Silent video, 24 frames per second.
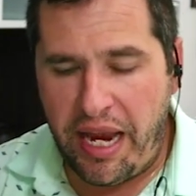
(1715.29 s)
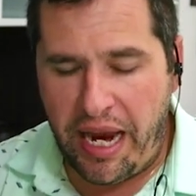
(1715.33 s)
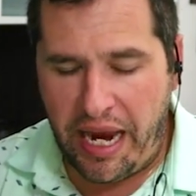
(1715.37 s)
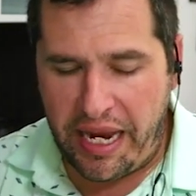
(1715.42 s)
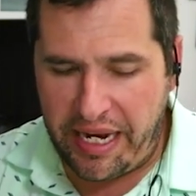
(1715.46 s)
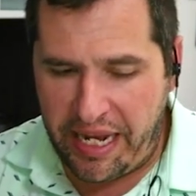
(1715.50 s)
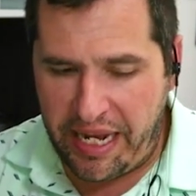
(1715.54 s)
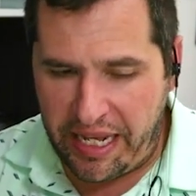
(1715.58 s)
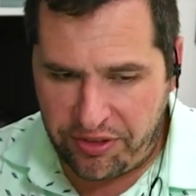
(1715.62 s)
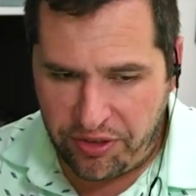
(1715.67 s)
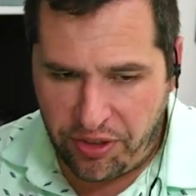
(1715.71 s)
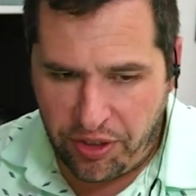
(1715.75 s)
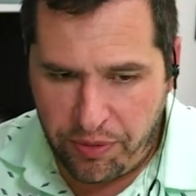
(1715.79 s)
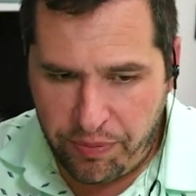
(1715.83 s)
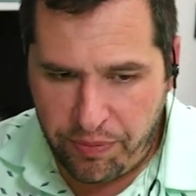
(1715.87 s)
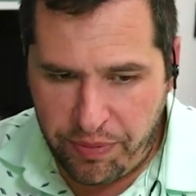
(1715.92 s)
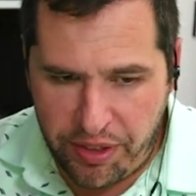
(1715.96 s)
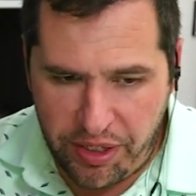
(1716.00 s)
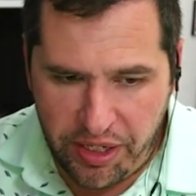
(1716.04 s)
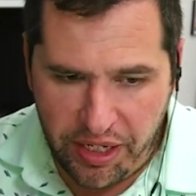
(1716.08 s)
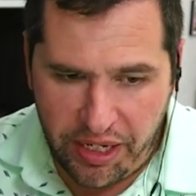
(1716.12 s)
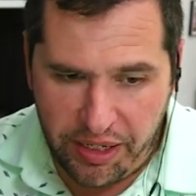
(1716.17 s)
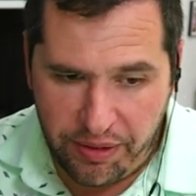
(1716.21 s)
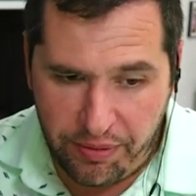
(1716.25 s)
and that's going to
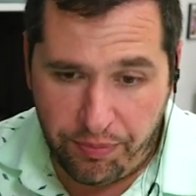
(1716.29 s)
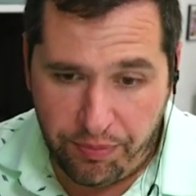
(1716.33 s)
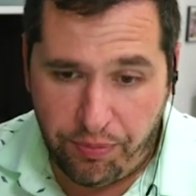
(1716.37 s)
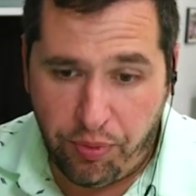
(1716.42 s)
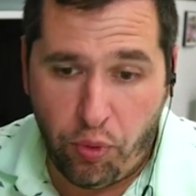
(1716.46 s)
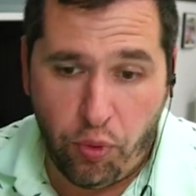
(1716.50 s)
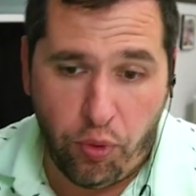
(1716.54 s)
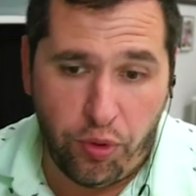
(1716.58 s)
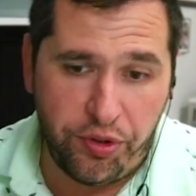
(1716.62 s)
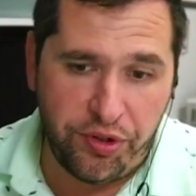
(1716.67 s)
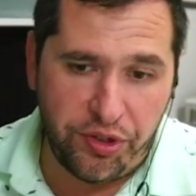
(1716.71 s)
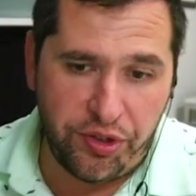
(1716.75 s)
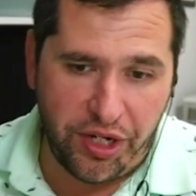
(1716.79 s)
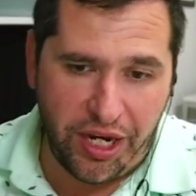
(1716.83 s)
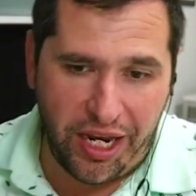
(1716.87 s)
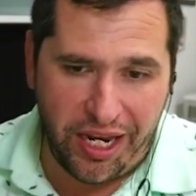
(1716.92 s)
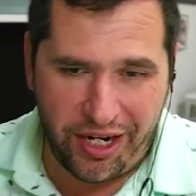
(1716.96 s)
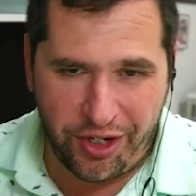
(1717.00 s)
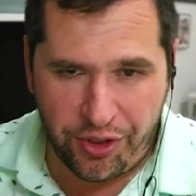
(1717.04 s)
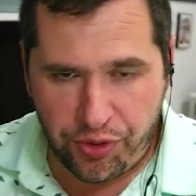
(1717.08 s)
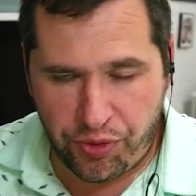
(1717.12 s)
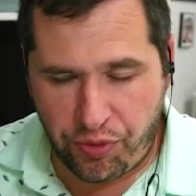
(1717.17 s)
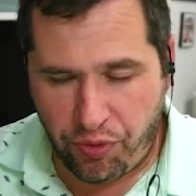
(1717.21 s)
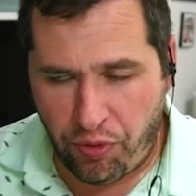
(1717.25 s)
be an important
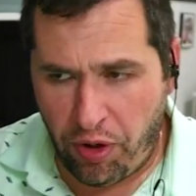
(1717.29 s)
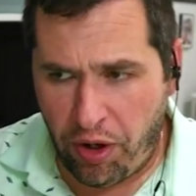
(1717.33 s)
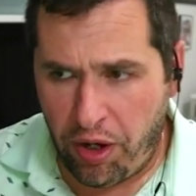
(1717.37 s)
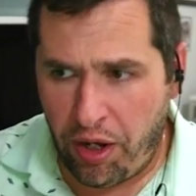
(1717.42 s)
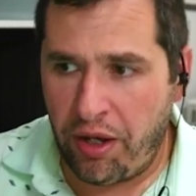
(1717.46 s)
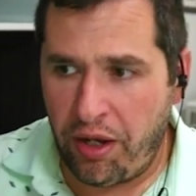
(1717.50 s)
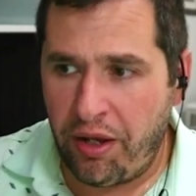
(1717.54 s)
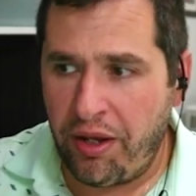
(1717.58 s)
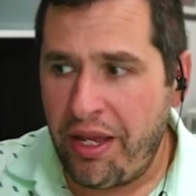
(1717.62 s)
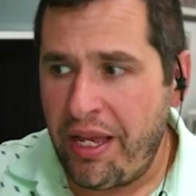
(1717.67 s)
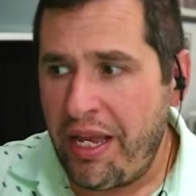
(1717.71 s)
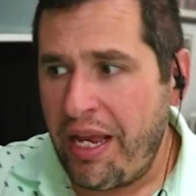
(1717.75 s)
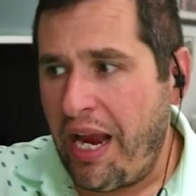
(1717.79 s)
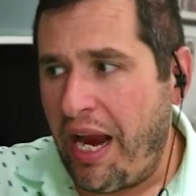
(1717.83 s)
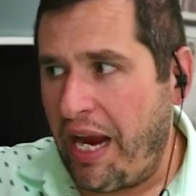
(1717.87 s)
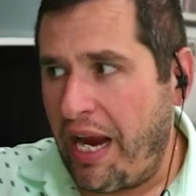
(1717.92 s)
kind of draw.